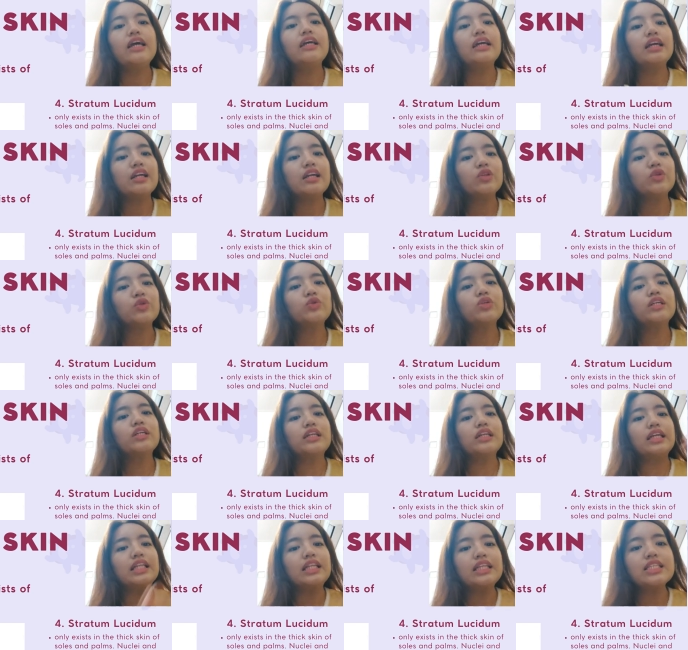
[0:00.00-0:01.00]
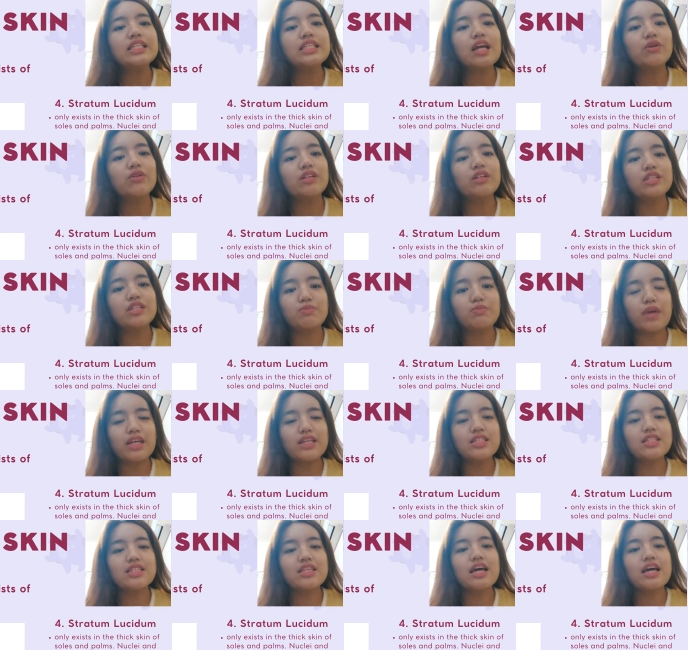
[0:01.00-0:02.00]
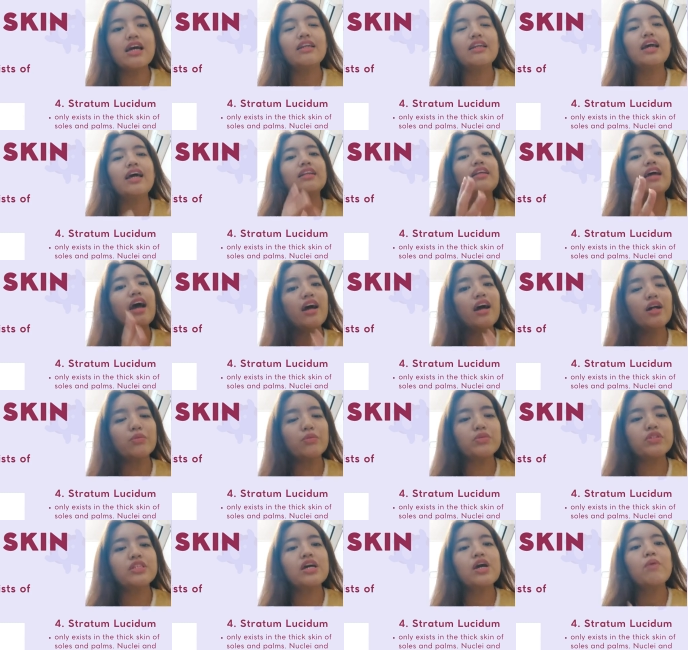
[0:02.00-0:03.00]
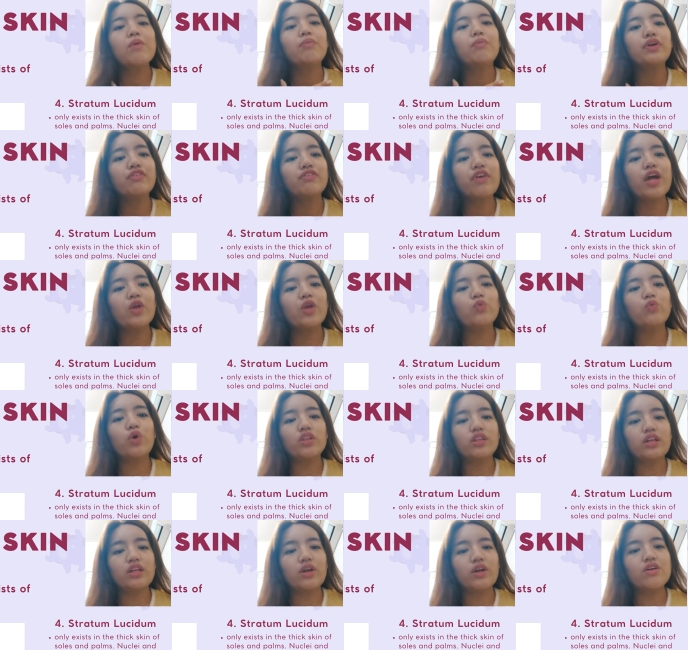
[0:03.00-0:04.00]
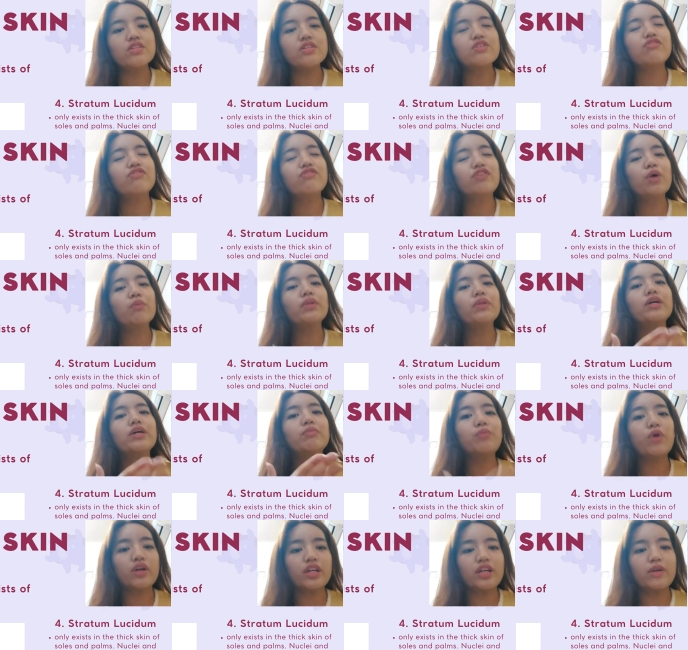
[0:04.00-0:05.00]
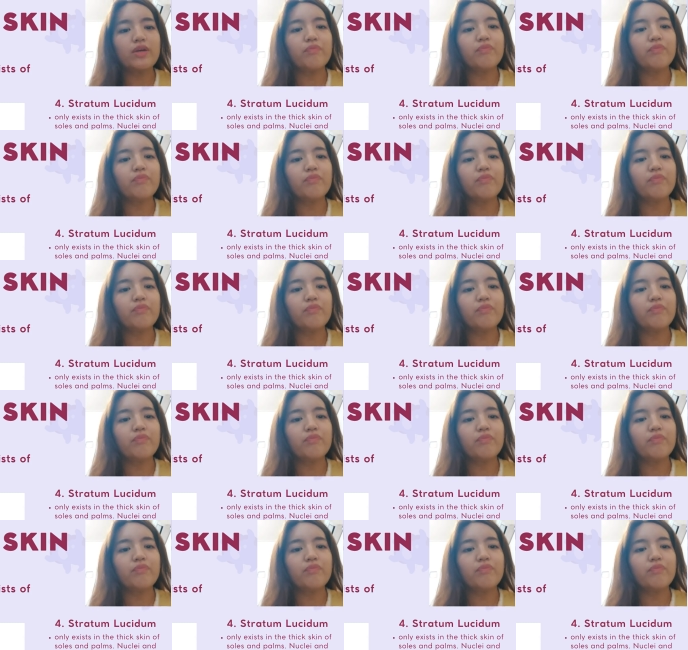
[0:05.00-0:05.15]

into the intercellular space that helps prevent water loss from the body.